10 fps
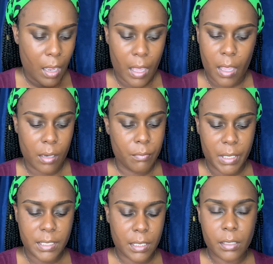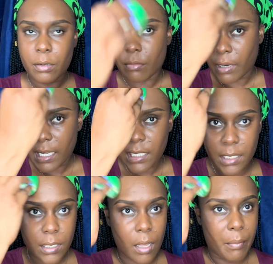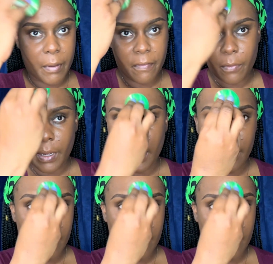and basically the rest on my forehead.